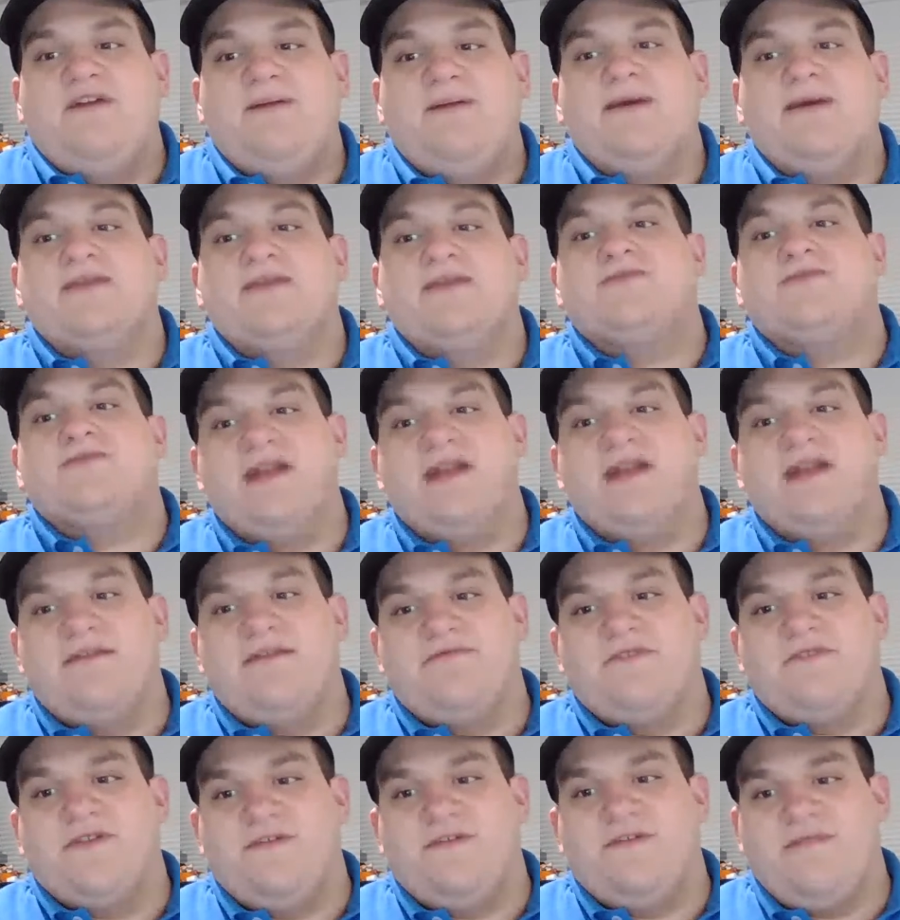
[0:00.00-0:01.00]
followed by the
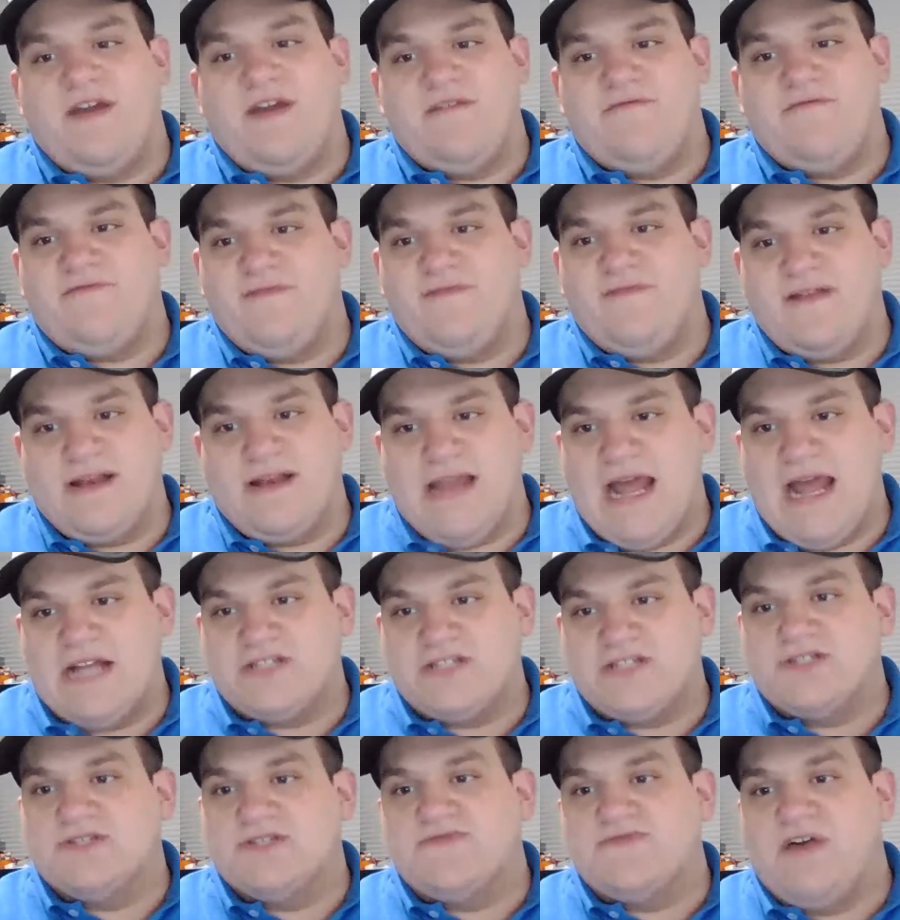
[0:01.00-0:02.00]
29-35
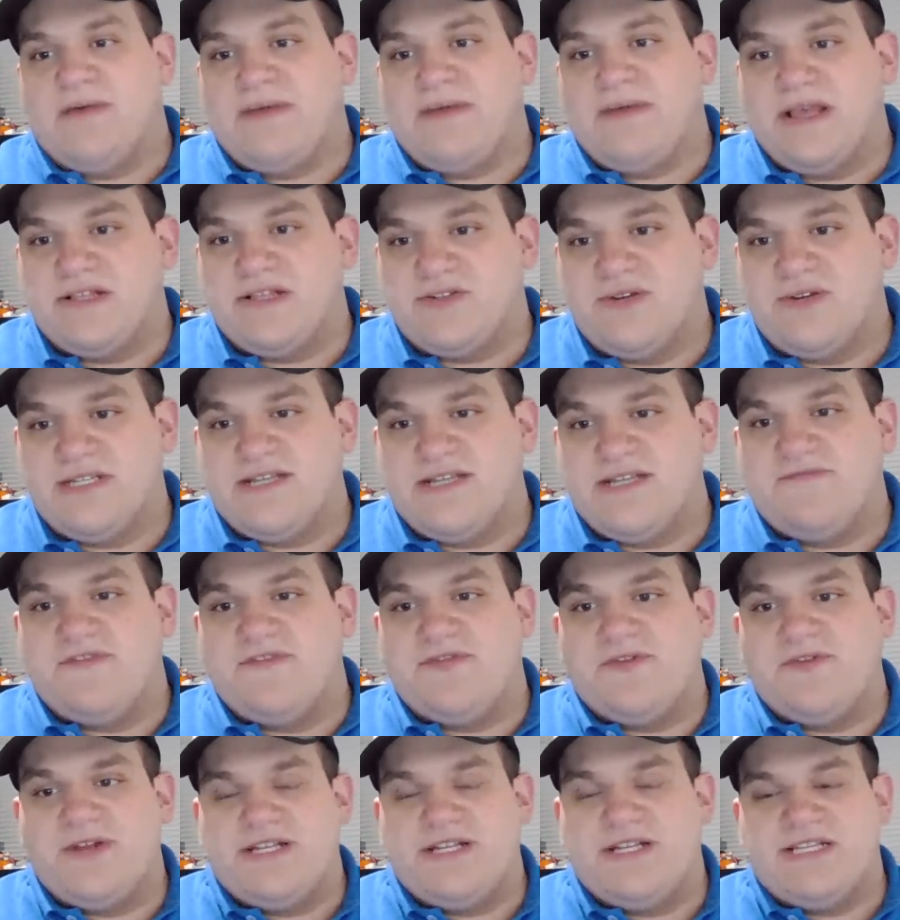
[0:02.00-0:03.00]
Nationals, followed by the
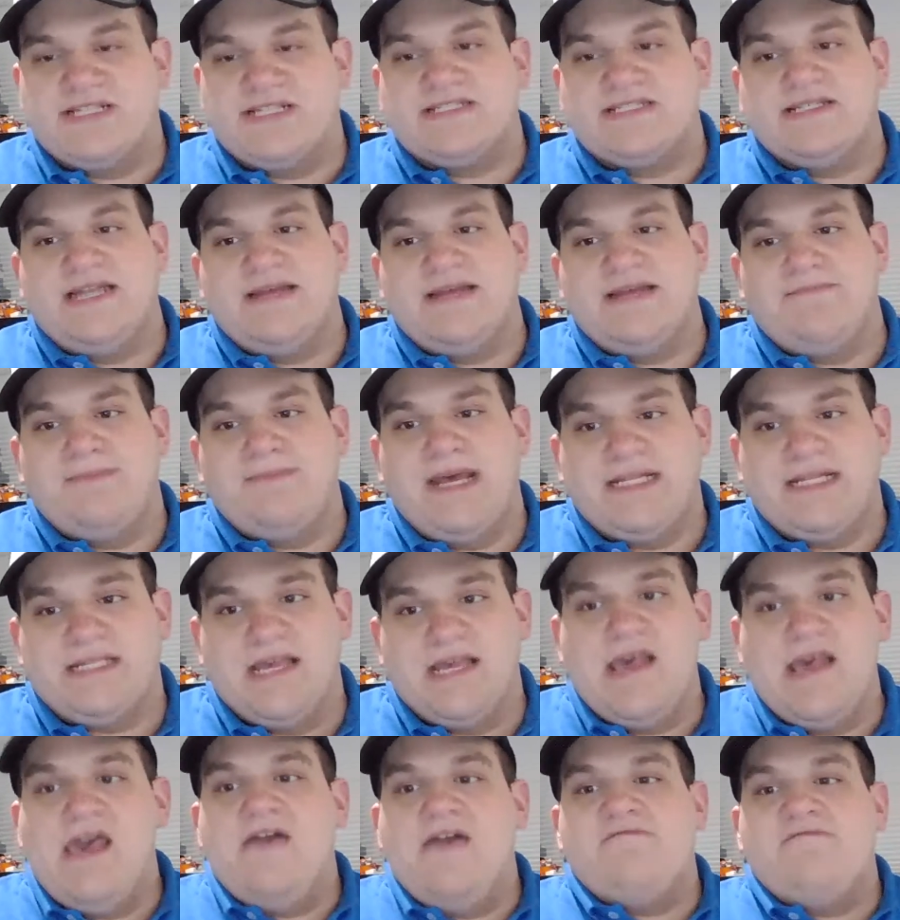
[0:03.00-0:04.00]
27-36
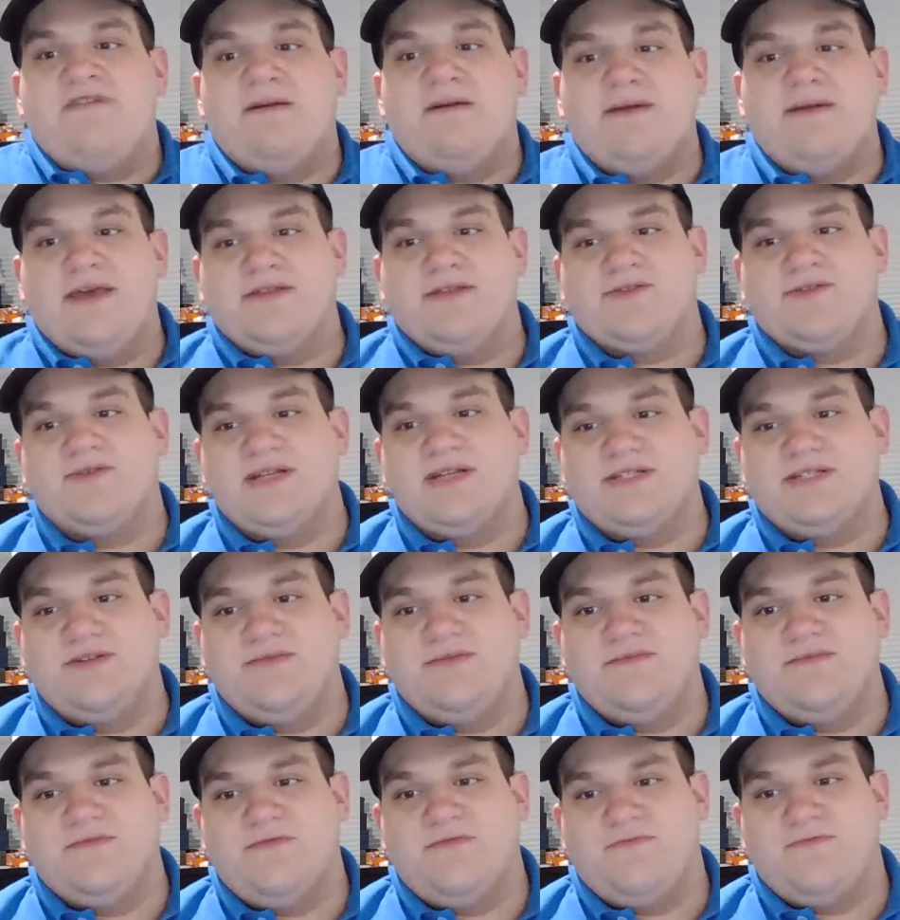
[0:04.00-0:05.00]
Mets, followed by the
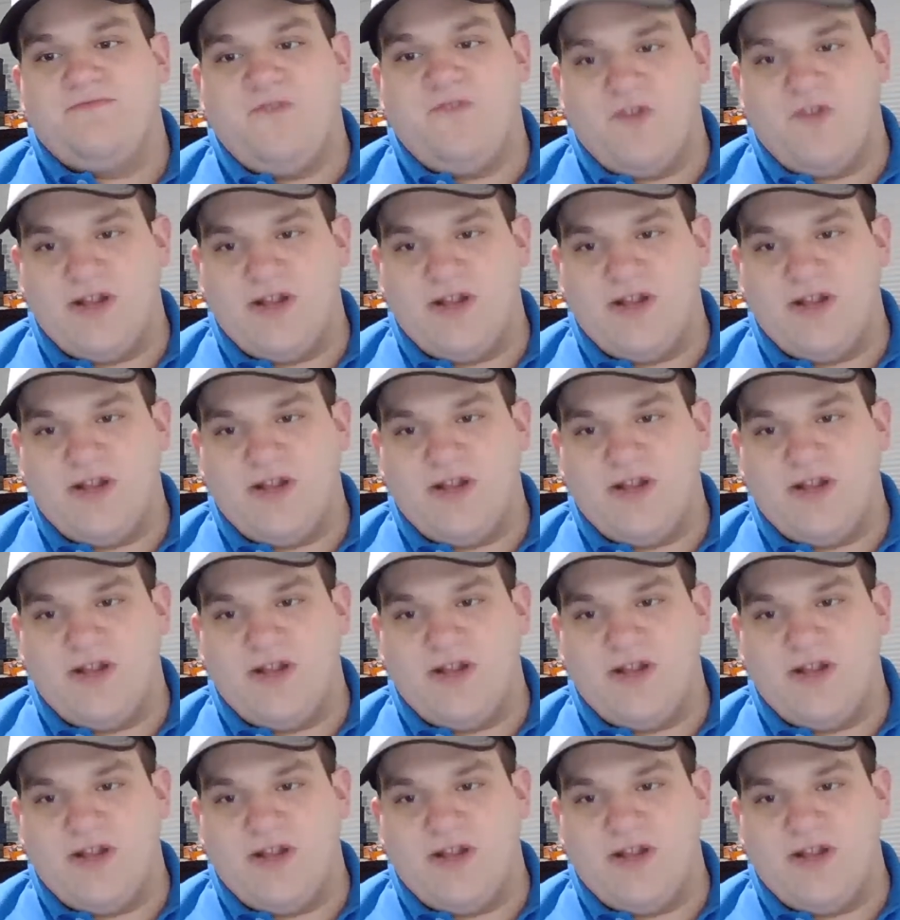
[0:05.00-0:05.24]
22-42